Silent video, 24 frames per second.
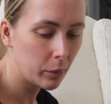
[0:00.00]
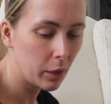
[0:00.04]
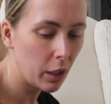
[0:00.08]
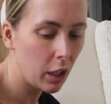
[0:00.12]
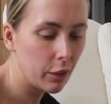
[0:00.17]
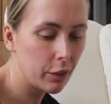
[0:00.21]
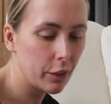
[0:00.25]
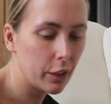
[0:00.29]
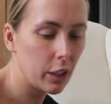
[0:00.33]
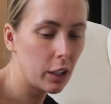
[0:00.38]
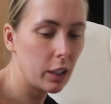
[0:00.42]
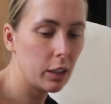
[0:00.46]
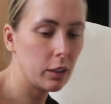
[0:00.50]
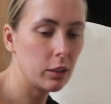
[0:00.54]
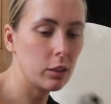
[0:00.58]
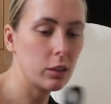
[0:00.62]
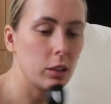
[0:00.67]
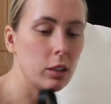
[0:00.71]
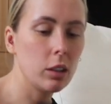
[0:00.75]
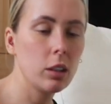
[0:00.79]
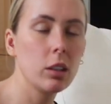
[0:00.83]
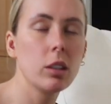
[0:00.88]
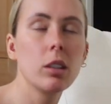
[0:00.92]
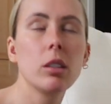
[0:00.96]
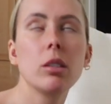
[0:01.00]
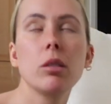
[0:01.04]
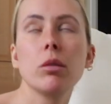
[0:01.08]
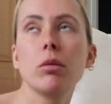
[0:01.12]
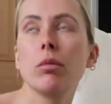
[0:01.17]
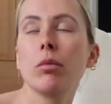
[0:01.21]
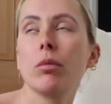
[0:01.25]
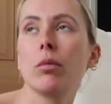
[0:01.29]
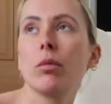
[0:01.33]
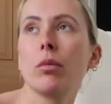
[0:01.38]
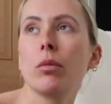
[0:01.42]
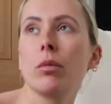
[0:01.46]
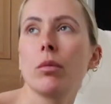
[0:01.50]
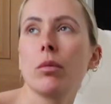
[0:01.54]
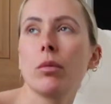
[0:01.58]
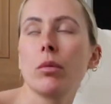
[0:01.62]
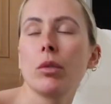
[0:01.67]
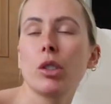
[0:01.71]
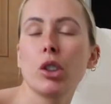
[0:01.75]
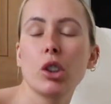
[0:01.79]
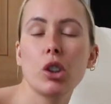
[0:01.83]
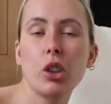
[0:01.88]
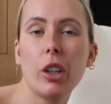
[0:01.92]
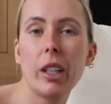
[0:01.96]
Other than
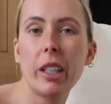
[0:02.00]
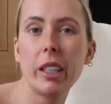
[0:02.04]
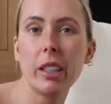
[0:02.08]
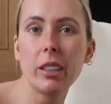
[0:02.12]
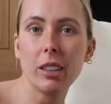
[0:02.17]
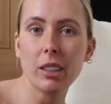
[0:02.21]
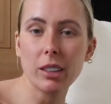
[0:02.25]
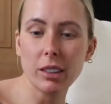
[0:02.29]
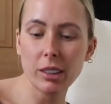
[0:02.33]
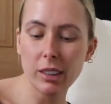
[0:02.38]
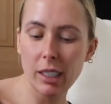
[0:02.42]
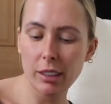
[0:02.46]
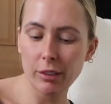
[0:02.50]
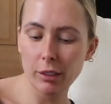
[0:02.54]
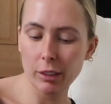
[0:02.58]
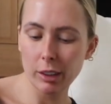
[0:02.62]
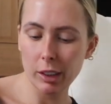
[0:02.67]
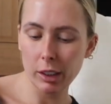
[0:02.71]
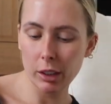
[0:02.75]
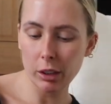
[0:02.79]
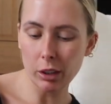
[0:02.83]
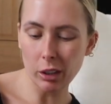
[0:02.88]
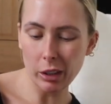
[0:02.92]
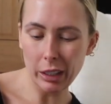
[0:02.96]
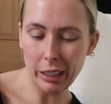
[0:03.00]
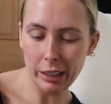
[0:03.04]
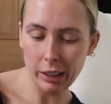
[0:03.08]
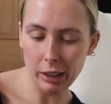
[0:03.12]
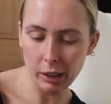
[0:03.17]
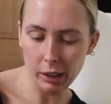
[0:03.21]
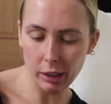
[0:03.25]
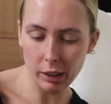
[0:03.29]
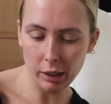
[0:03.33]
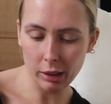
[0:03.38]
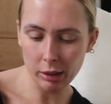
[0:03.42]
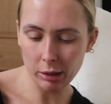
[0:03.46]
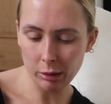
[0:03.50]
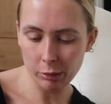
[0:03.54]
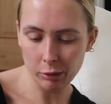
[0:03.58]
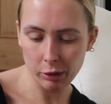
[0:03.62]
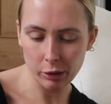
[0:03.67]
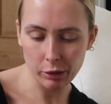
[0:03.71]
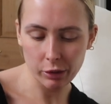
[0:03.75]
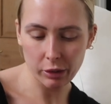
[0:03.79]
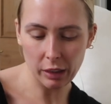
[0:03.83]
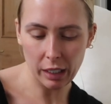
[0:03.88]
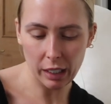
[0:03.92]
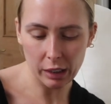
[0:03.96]
trainers, I haven't really got any
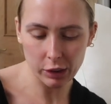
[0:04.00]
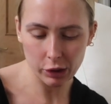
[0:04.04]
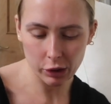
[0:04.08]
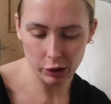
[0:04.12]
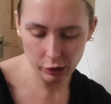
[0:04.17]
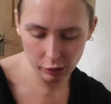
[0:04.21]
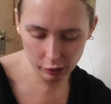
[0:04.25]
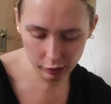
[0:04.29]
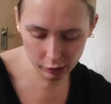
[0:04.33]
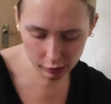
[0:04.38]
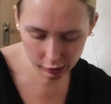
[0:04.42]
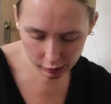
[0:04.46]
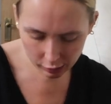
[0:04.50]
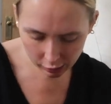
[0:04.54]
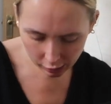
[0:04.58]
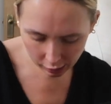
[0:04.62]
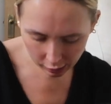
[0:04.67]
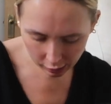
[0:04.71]
flat shoes.